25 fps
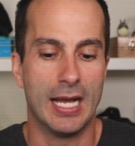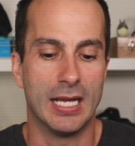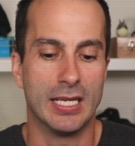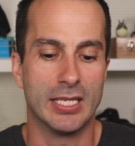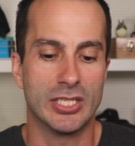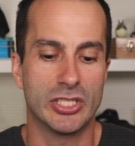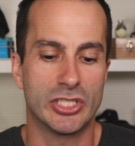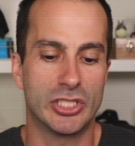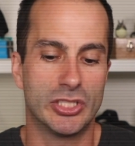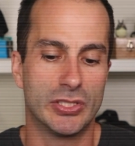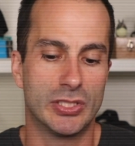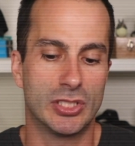
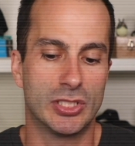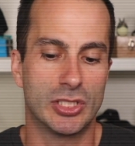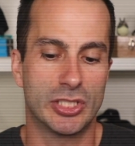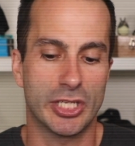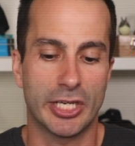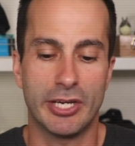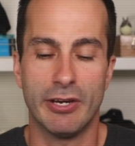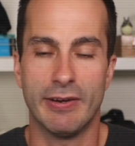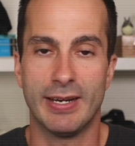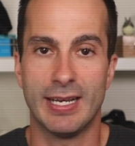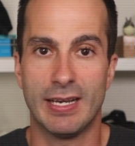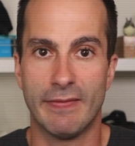
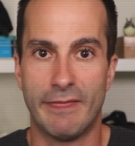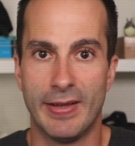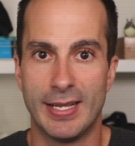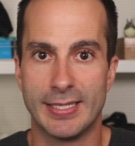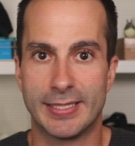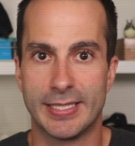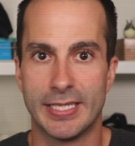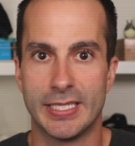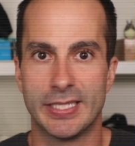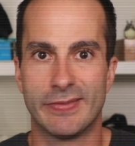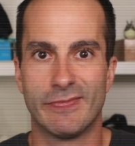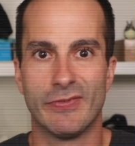Security
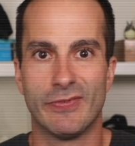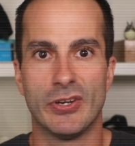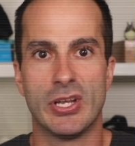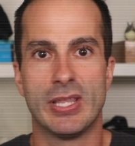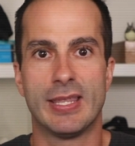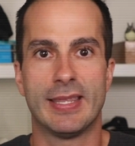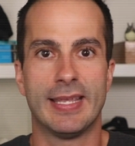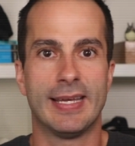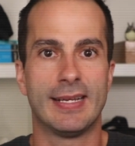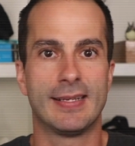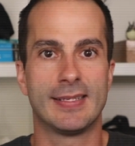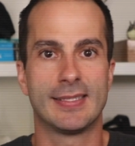defenses for
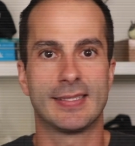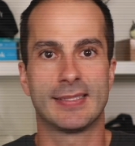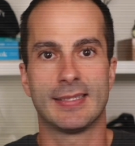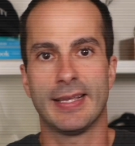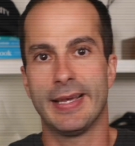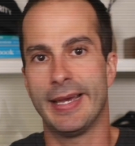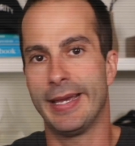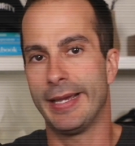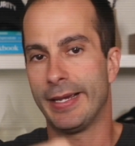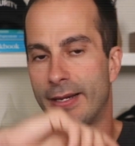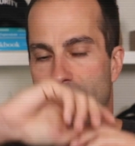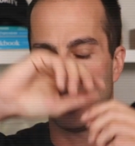things
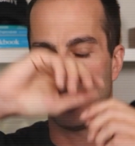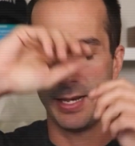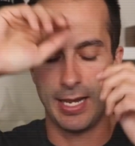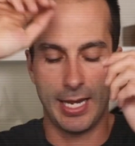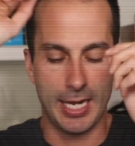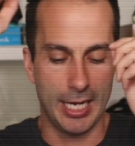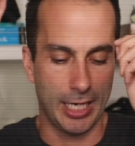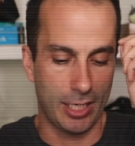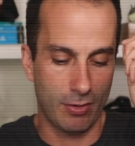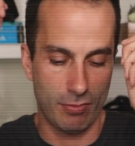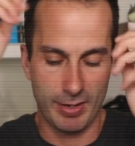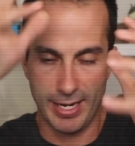like
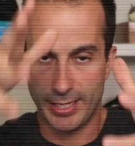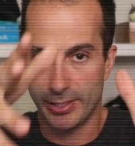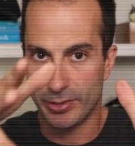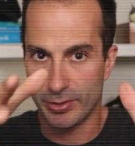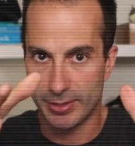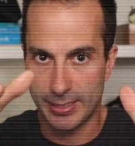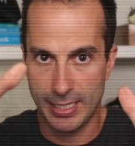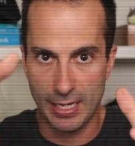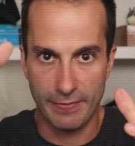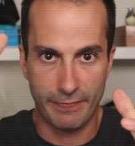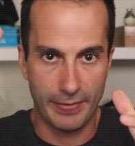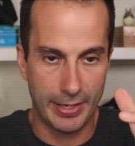credential
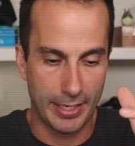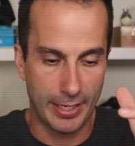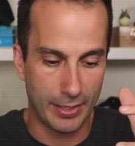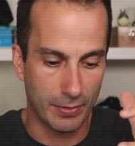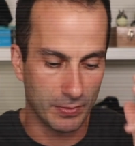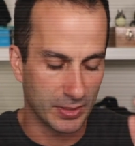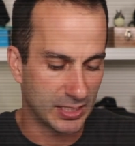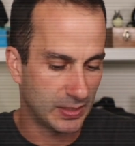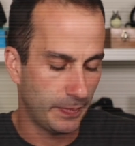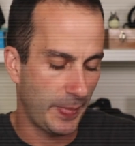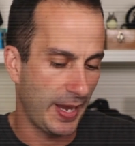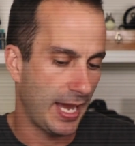stuffing or
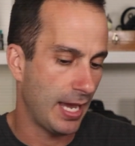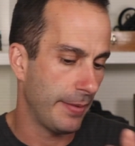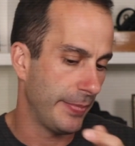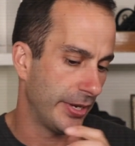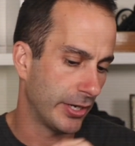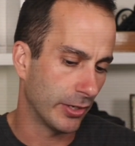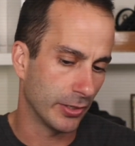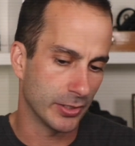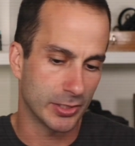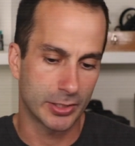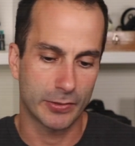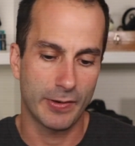
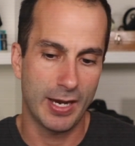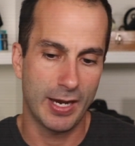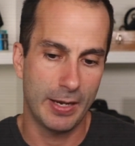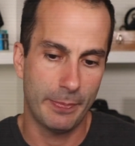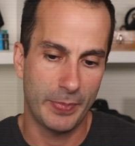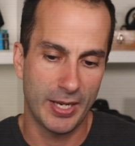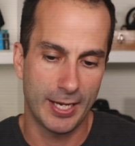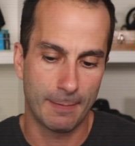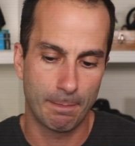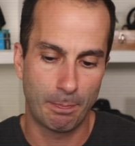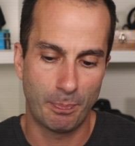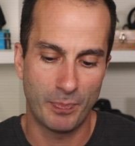spamming or
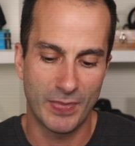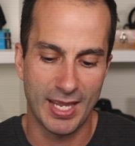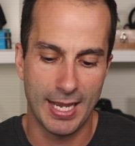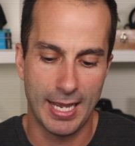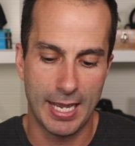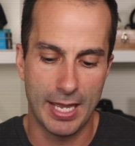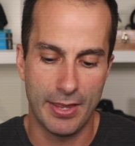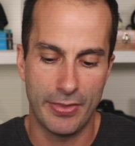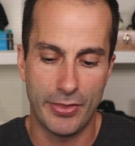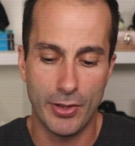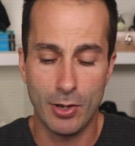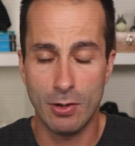scraping,
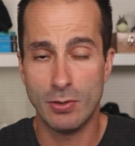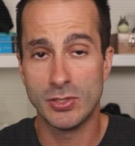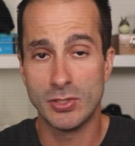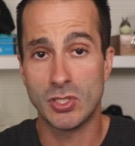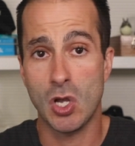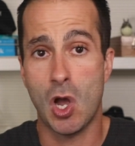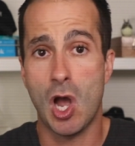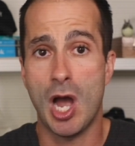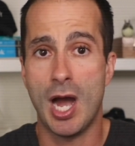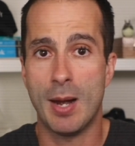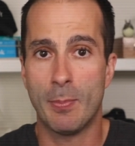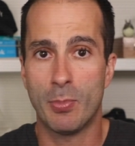those
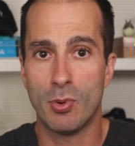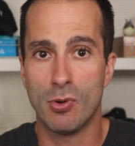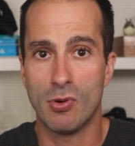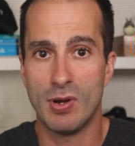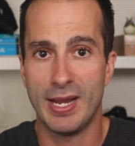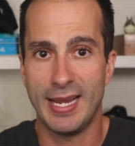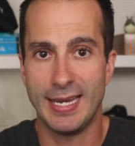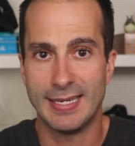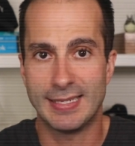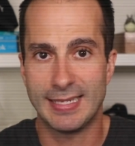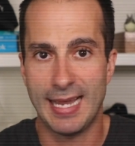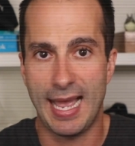
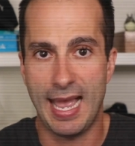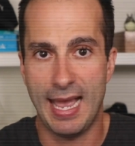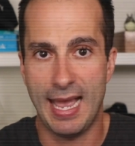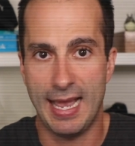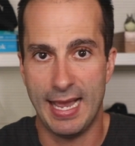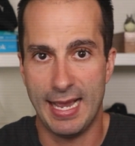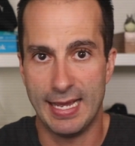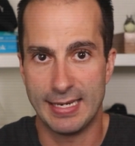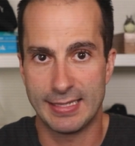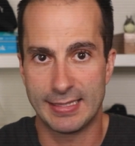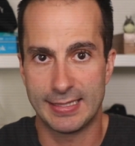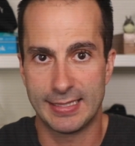operate
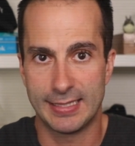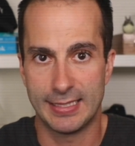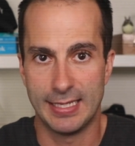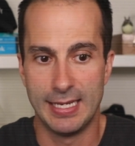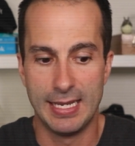at